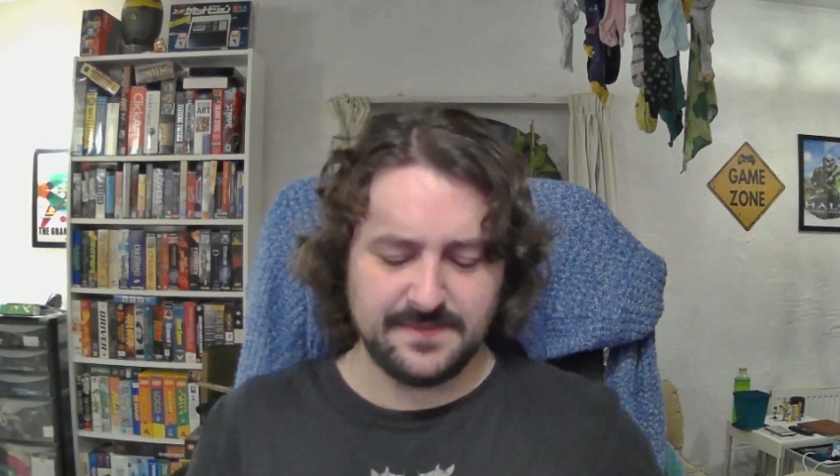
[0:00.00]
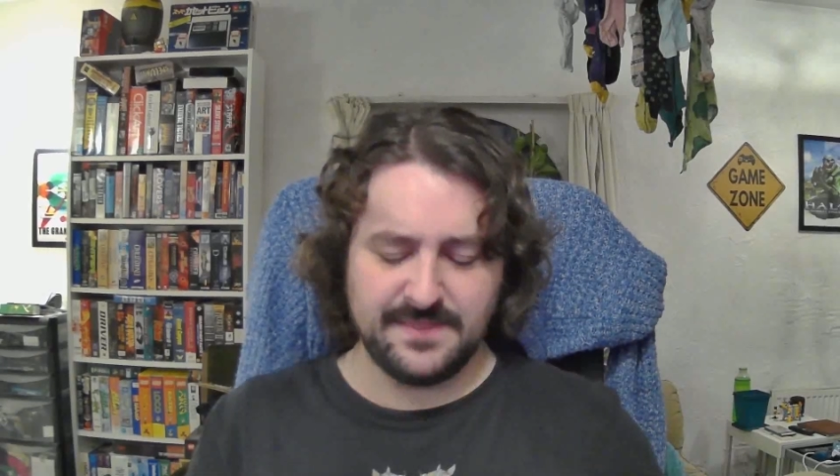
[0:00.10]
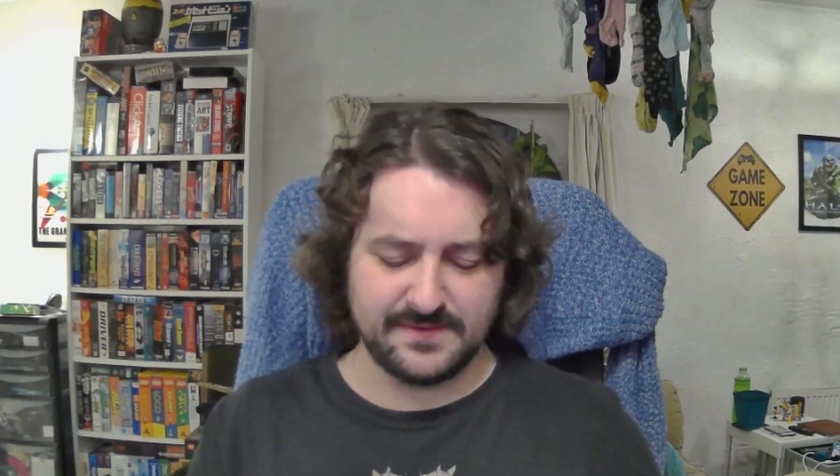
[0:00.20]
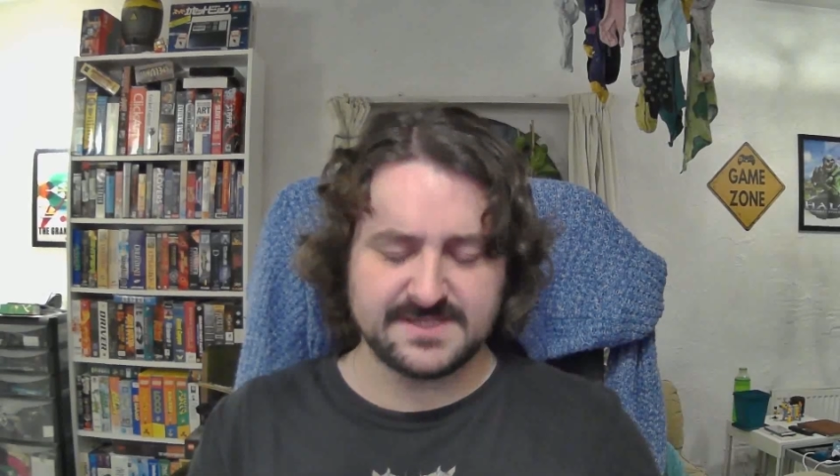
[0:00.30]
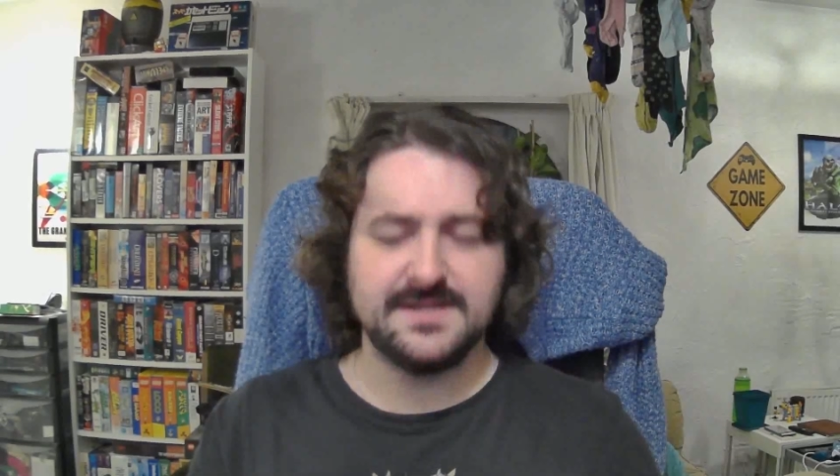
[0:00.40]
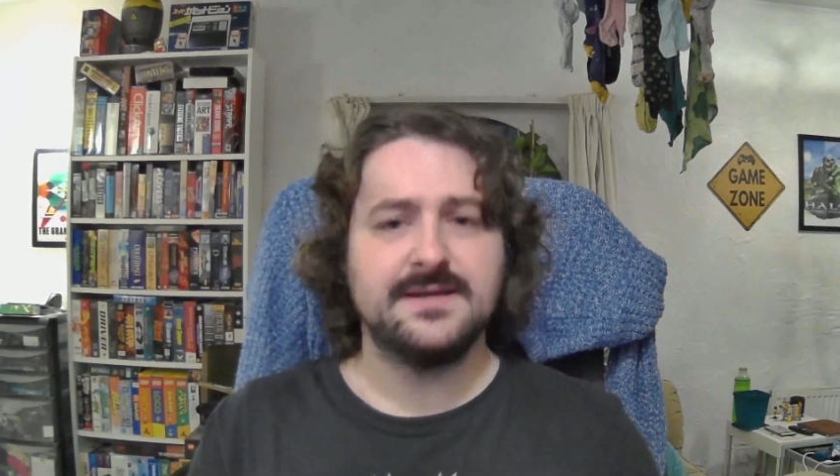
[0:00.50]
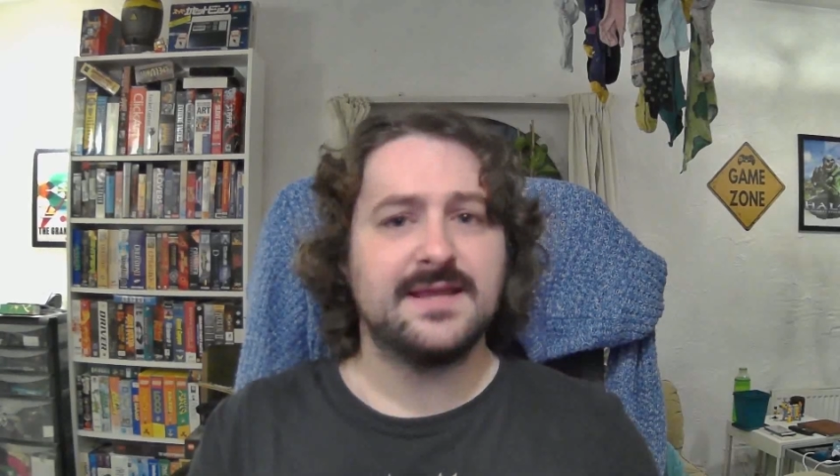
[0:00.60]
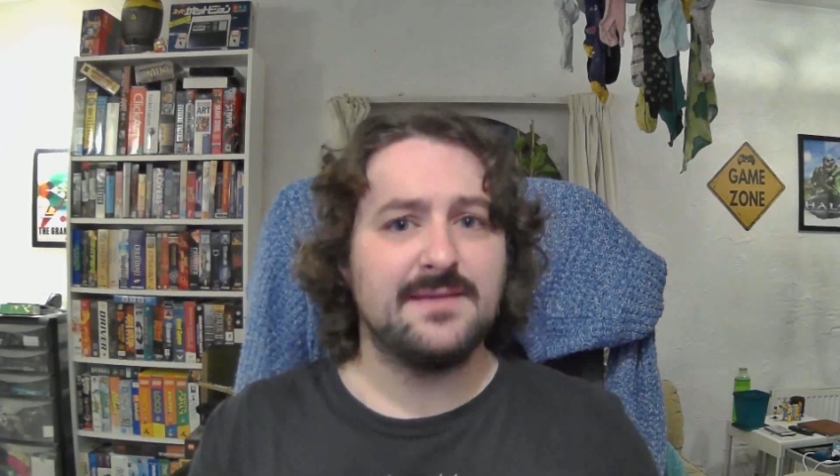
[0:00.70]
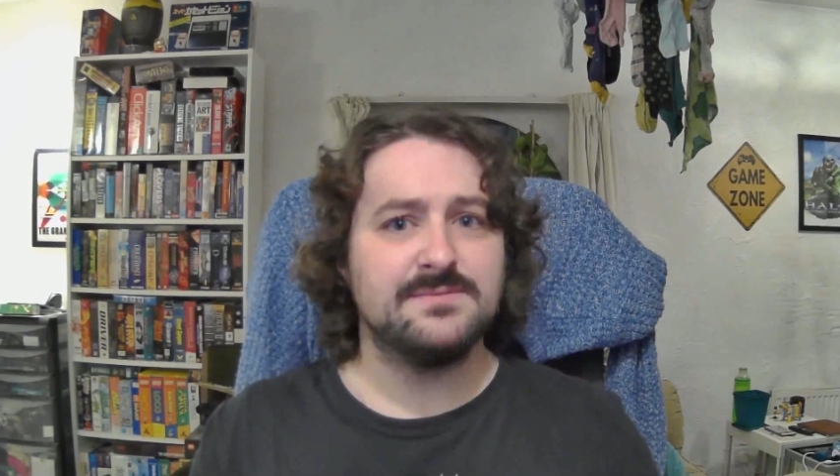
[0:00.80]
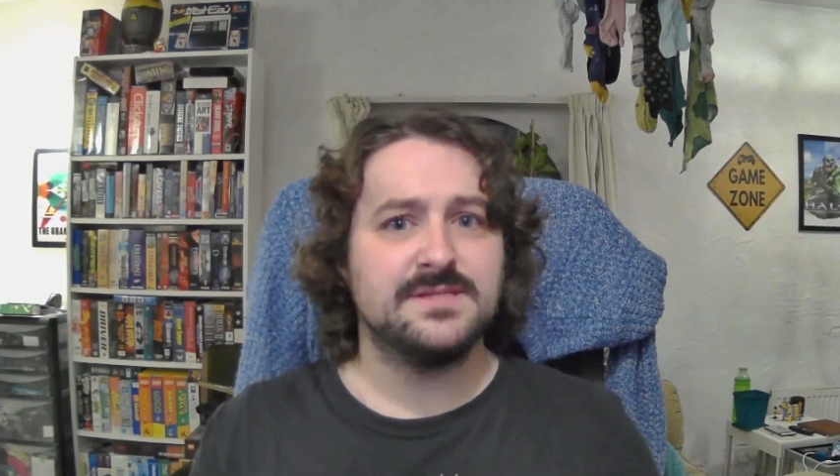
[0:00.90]
There are certain
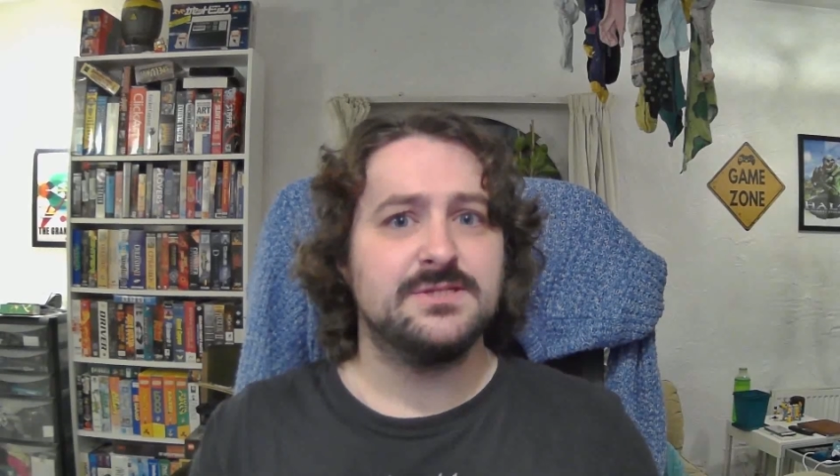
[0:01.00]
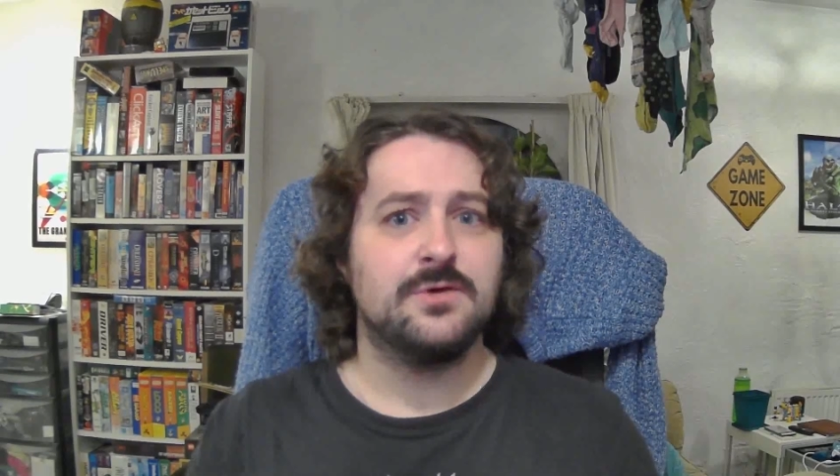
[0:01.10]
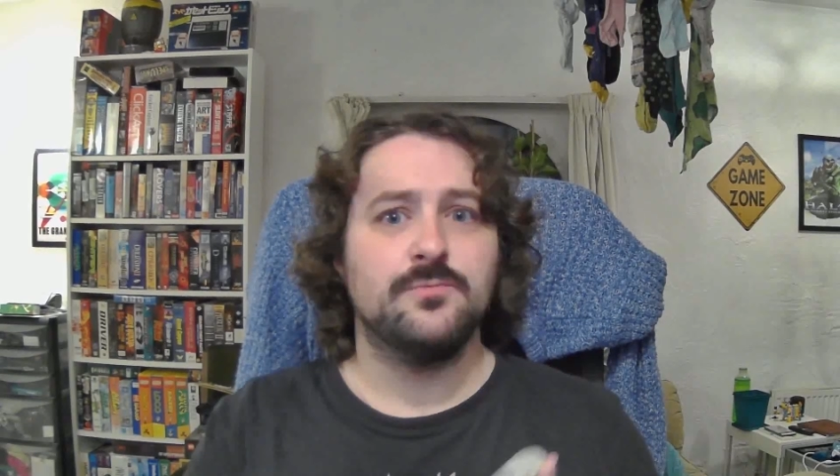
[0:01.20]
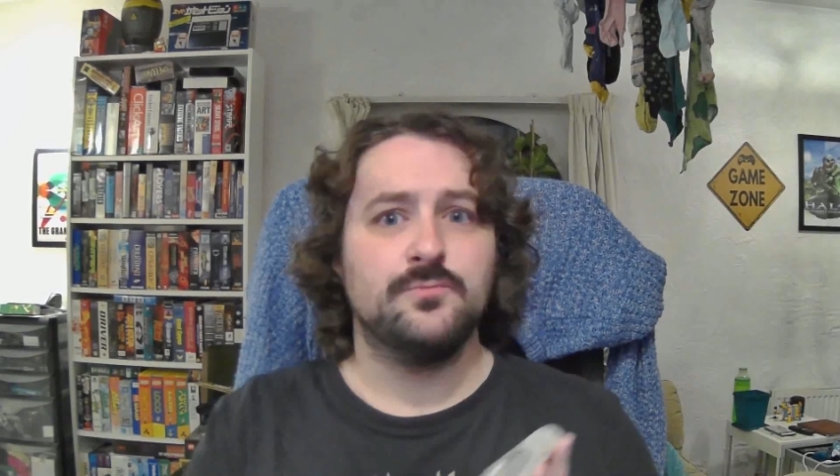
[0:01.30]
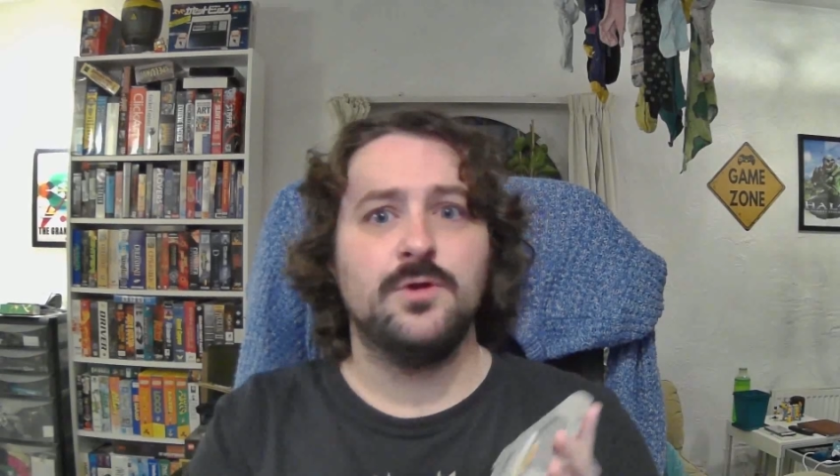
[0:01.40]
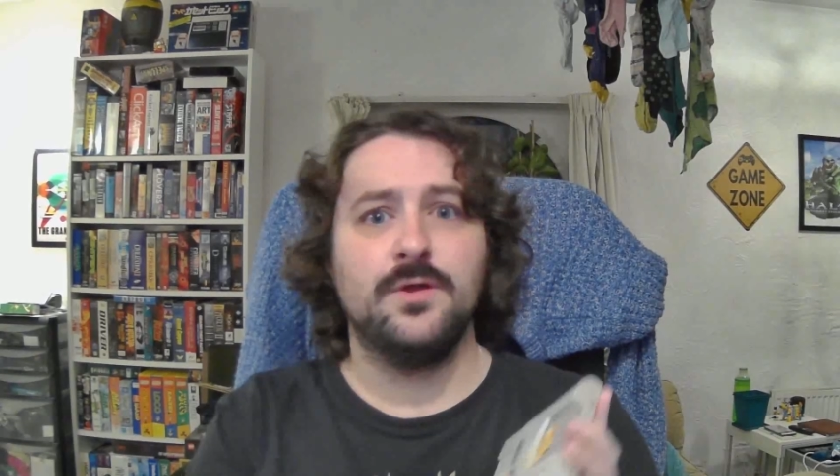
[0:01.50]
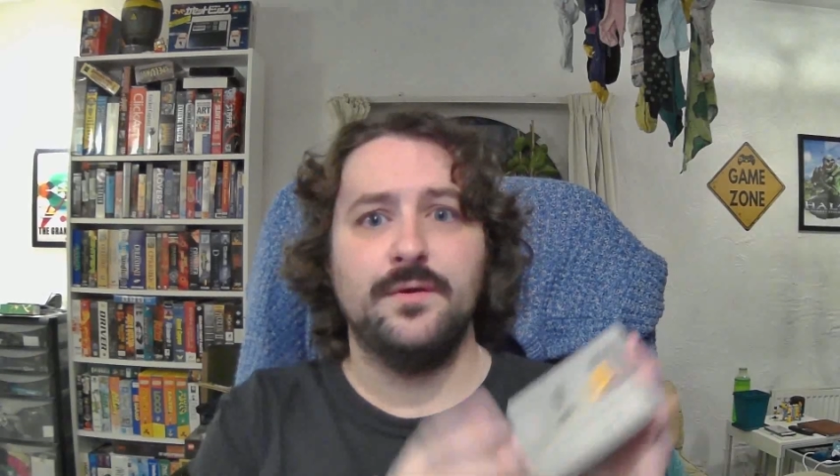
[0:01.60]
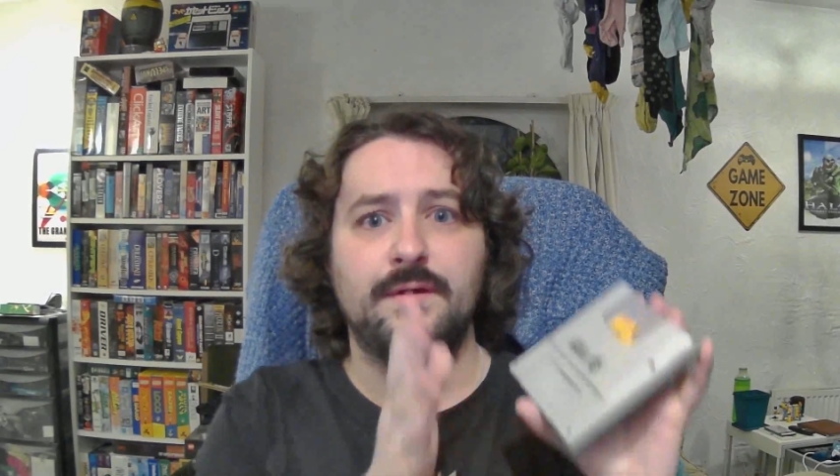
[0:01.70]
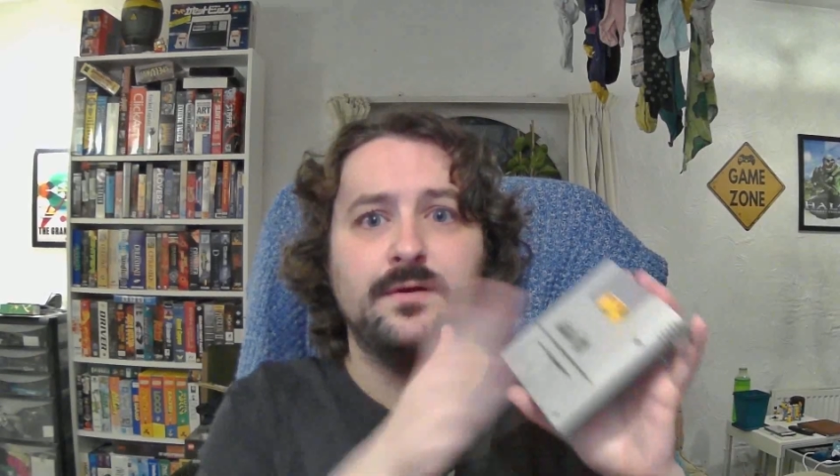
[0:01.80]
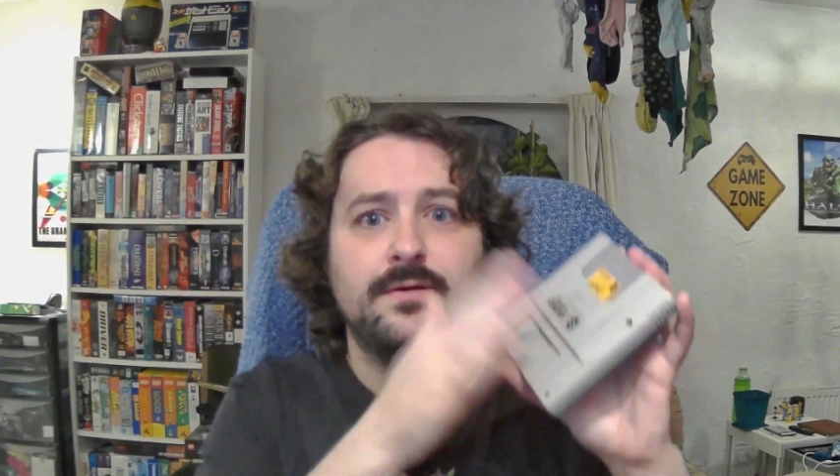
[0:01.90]
games that don't run